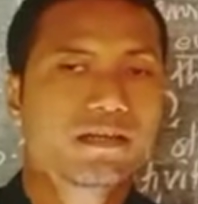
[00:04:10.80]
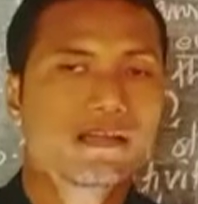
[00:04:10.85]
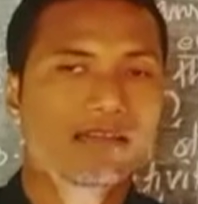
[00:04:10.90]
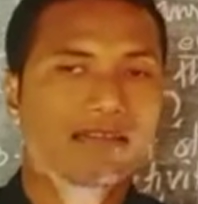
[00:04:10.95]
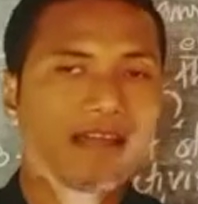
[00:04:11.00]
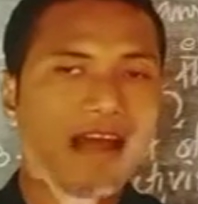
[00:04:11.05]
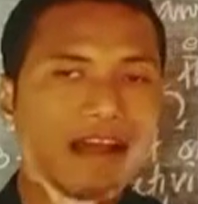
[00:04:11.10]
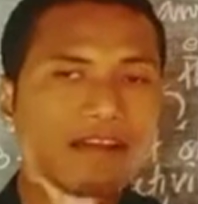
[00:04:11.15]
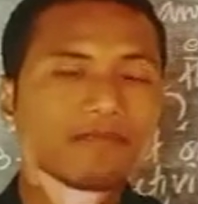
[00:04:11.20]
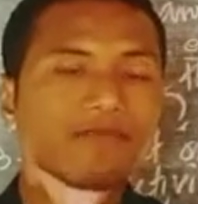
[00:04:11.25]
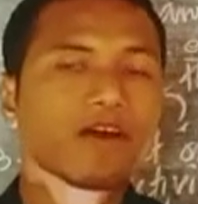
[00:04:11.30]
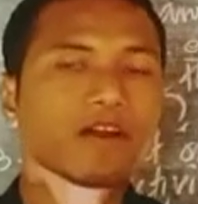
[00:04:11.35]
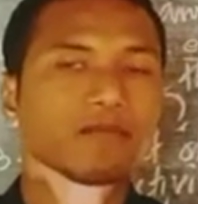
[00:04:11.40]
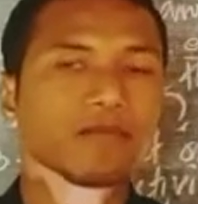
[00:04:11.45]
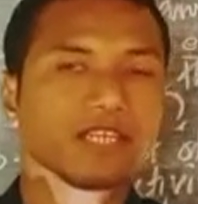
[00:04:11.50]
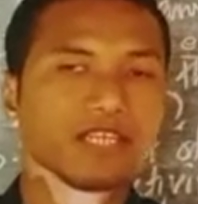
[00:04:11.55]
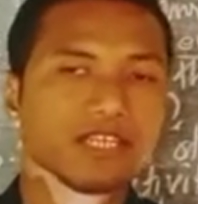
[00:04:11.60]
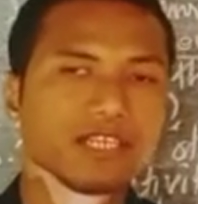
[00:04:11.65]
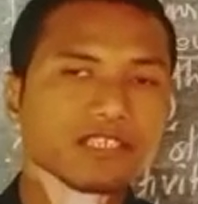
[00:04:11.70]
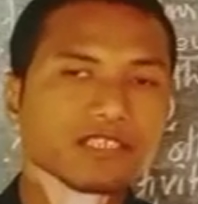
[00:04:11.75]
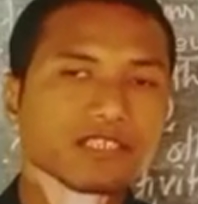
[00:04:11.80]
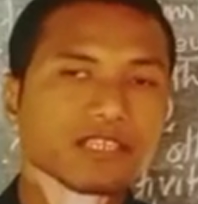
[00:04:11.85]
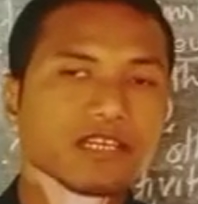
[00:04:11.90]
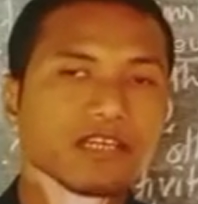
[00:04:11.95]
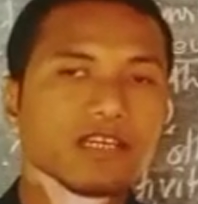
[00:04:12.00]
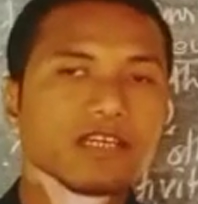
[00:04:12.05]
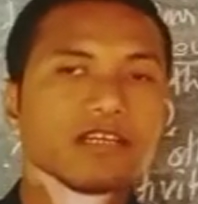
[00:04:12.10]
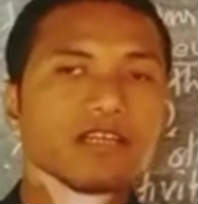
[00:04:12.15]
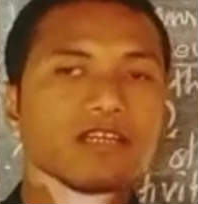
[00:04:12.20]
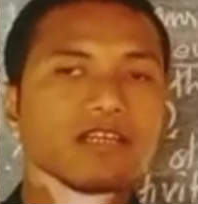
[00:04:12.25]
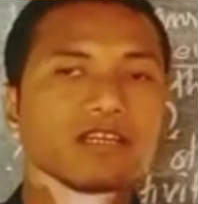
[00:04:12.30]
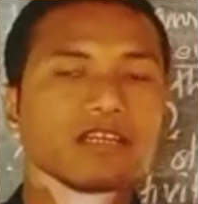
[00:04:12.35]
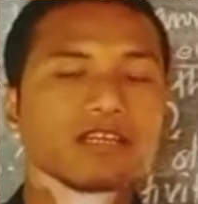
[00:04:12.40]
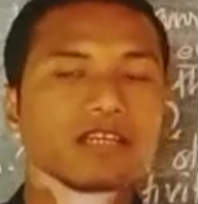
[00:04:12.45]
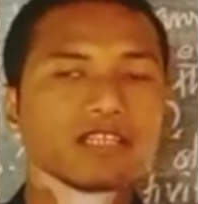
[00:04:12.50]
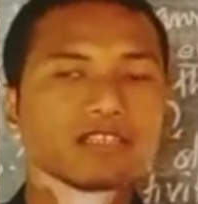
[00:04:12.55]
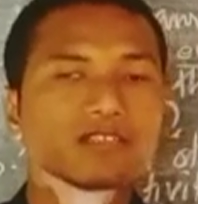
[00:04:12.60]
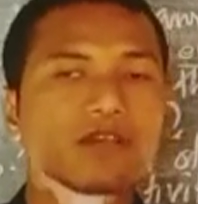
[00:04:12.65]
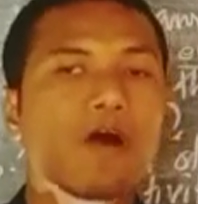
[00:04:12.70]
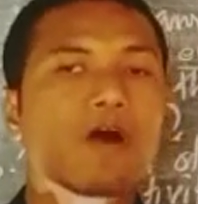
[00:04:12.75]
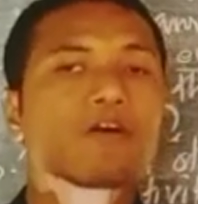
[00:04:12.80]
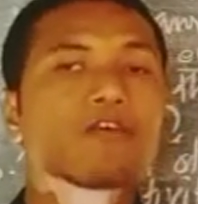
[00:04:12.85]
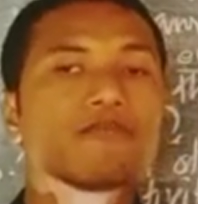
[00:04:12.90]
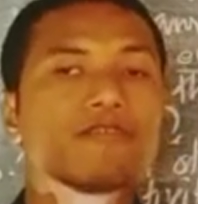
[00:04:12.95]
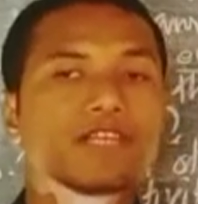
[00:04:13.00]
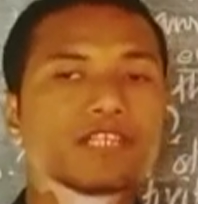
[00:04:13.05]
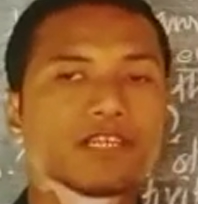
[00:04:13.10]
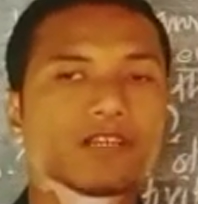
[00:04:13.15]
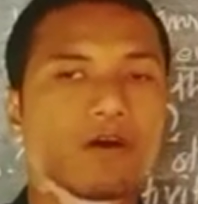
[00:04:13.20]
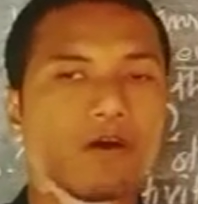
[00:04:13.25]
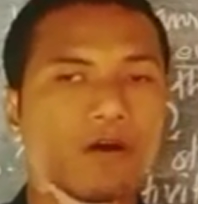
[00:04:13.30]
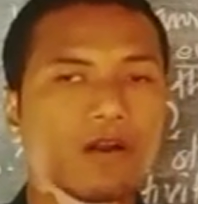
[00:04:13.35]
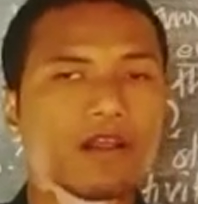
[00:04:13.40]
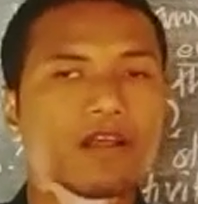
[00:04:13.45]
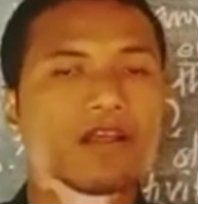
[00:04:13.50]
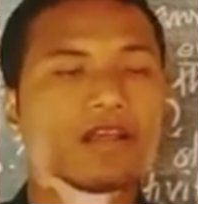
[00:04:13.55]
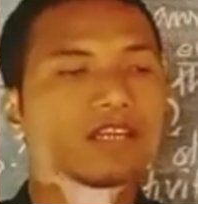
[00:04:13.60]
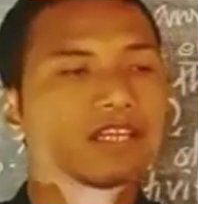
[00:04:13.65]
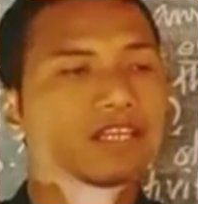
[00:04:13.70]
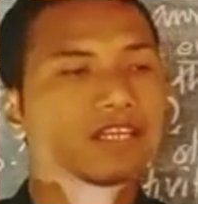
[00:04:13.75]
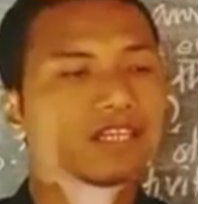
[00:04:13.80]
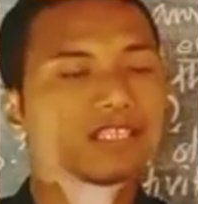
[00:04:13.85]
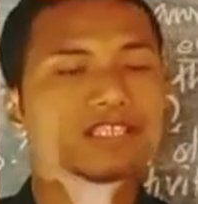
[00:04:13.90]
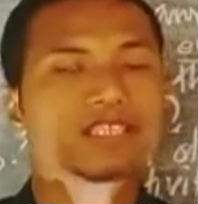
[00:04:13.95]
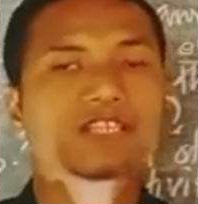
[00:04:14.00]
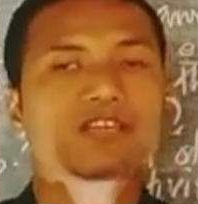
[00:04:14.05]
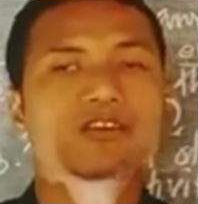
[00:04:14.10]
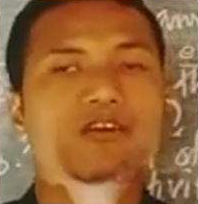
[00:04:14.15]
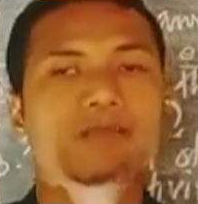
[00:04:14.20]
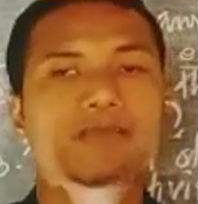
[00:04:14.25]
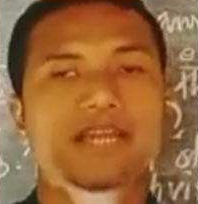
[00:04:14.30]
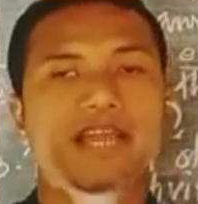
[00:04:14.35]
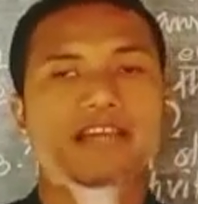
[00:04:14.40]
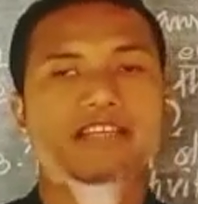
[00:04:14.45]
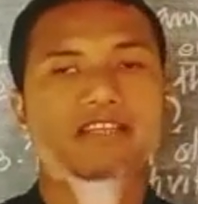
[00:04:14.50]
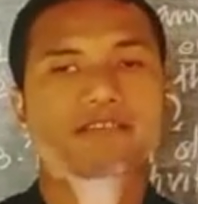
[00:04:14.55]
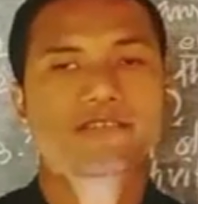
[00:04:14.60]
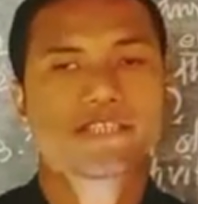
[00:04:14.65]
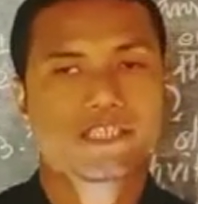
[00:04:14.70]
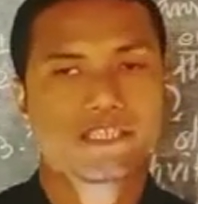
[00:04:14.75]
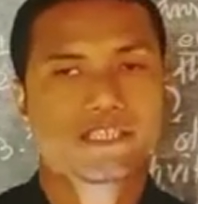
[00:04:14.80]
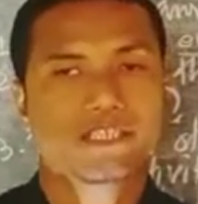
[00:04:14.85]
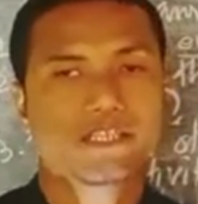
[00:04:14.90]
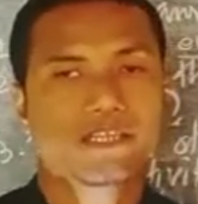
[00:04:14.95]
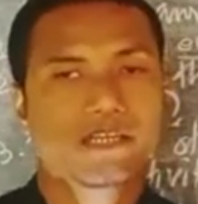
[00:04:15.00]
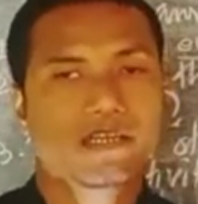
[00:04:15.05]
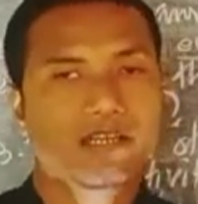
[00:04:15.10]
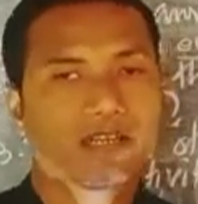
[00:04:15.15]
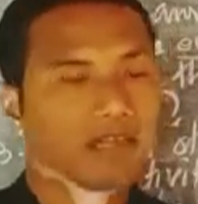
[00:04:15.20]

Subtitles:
Duck farming is his occupation or his economic activity.